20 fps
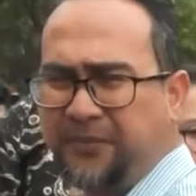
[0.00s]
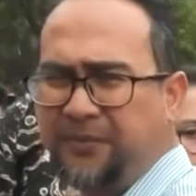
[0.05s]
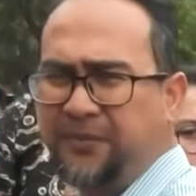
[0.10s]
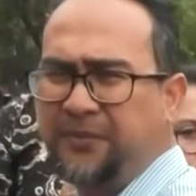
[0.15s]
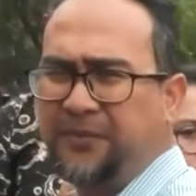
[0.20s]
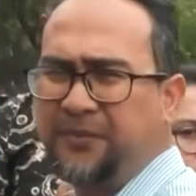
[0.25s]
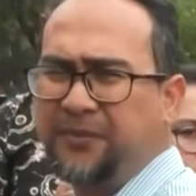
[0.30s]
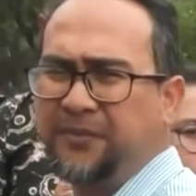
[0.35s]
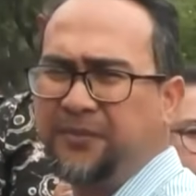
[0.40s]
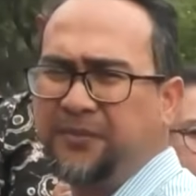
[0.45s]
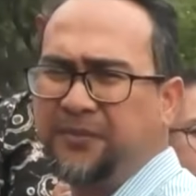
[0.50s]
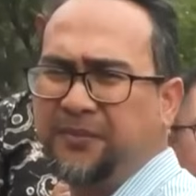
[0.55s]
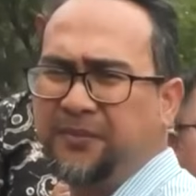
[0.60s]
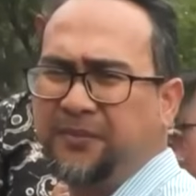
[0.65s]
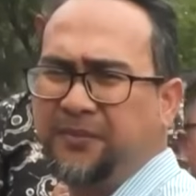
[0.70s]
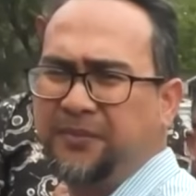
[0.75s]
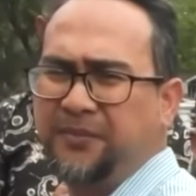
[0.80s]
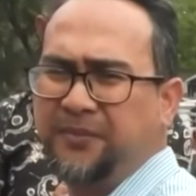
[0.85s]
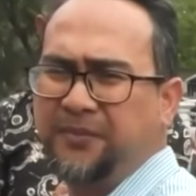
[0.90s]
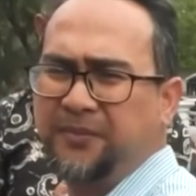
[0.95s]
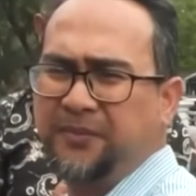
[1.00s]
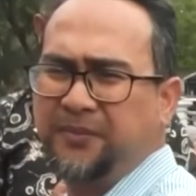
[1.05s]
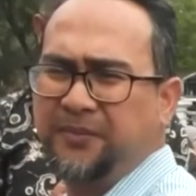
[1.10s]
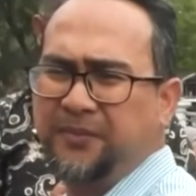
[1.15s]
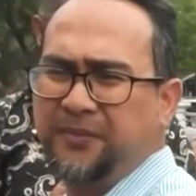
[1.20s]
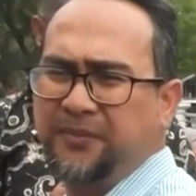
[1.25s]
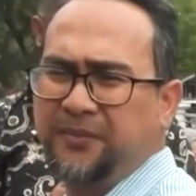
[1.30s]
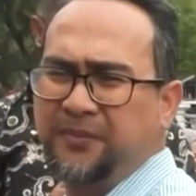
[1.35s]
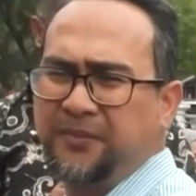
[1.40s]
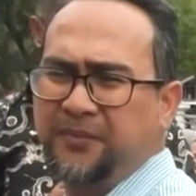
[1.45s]

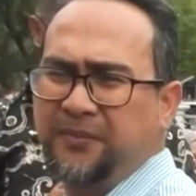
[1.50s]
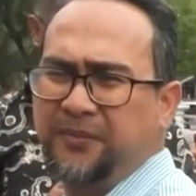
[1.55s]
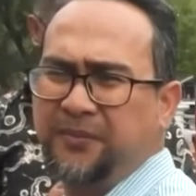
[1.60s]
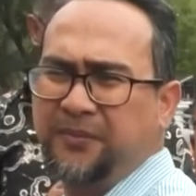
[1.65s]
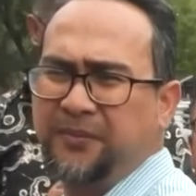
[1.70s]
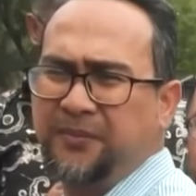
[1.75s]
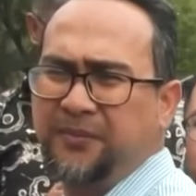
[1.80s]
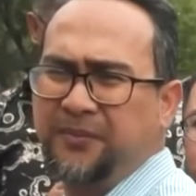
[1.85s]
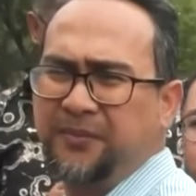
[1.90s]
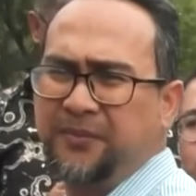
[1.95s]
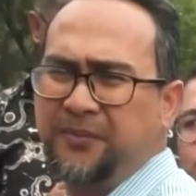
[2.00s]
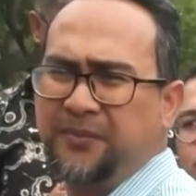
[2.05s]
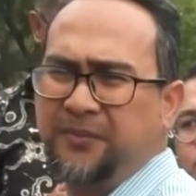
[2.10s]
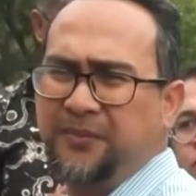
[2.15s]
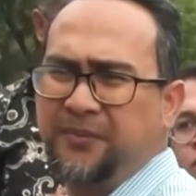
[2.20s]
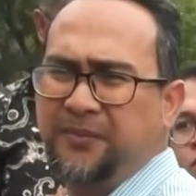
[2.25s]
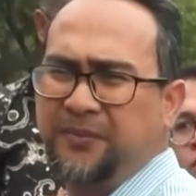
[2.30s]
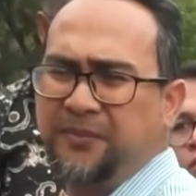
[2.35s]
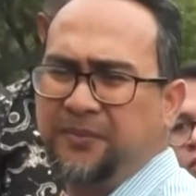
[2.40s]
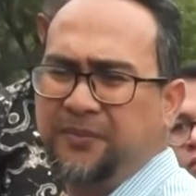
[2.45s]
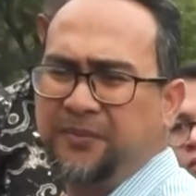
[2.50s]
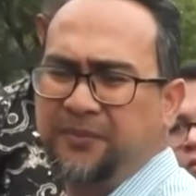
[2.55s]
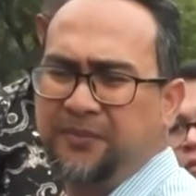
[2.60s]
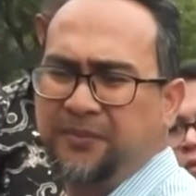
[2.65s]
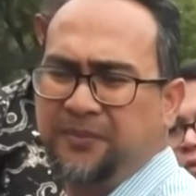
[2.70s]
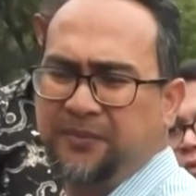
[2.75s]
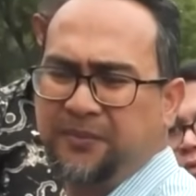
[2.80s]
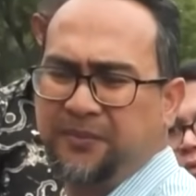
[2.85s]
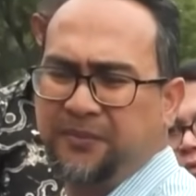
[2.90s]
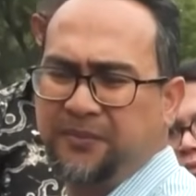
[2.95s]

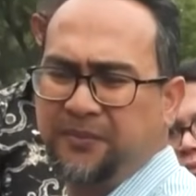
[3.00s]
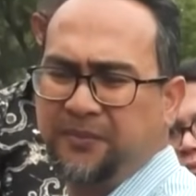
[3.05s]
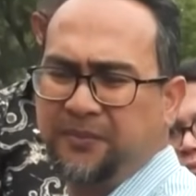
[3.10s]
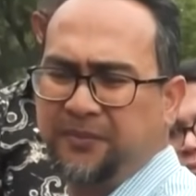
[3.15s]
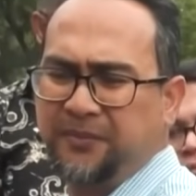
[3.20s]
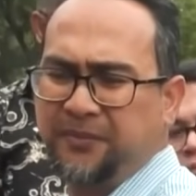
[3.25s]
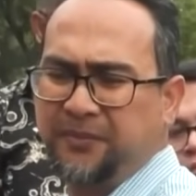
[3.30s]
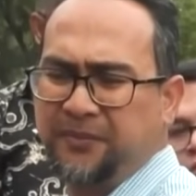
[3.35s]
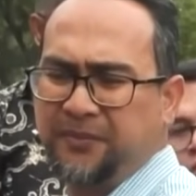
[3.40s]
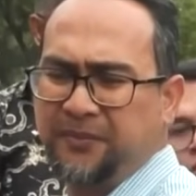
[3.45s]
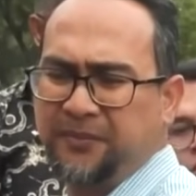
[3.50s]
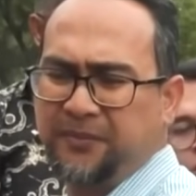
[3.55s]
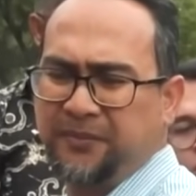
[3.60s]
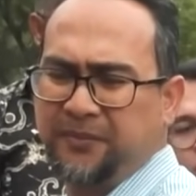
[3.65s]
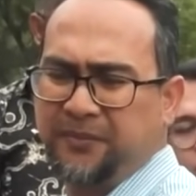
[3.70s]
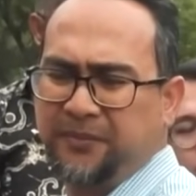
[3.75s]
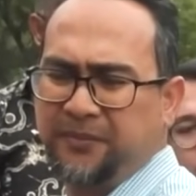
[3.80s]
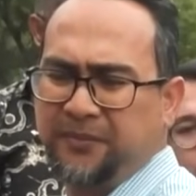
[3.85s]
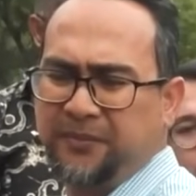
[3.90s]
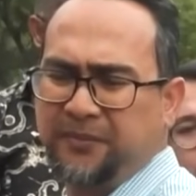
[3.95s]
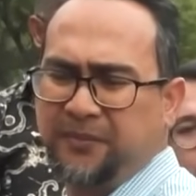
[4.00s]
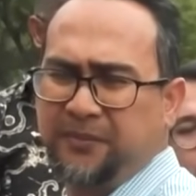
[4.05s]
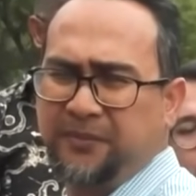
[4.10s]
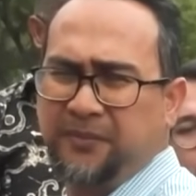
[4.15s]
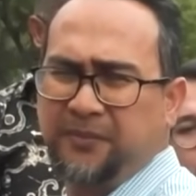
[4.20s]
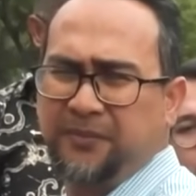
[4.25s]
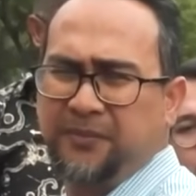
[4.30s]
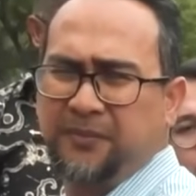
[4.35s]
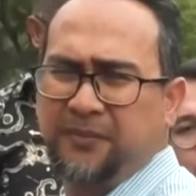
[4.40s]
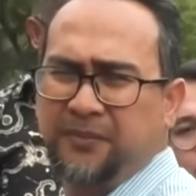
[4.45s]

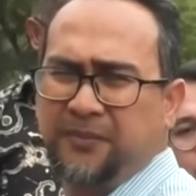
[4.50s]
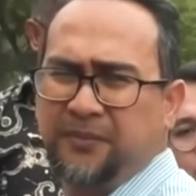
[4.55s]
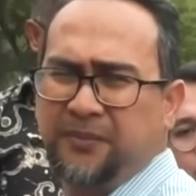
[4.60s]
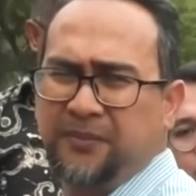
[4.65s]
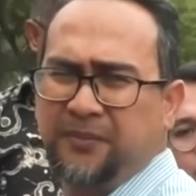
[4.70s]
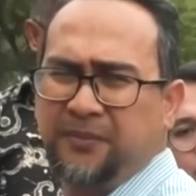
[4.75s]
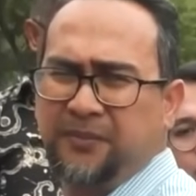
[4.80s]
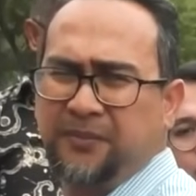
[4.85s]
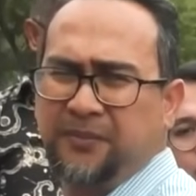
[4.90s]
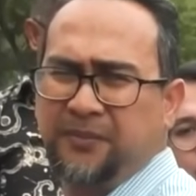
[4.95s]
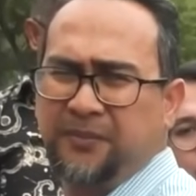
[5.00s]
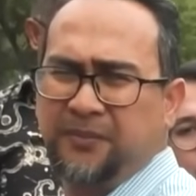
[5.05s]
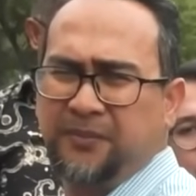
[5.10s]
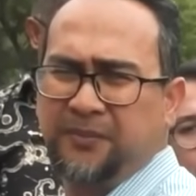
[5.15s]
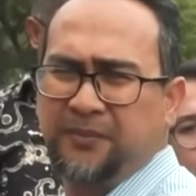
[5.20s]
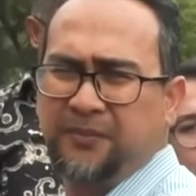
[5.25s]
(silent)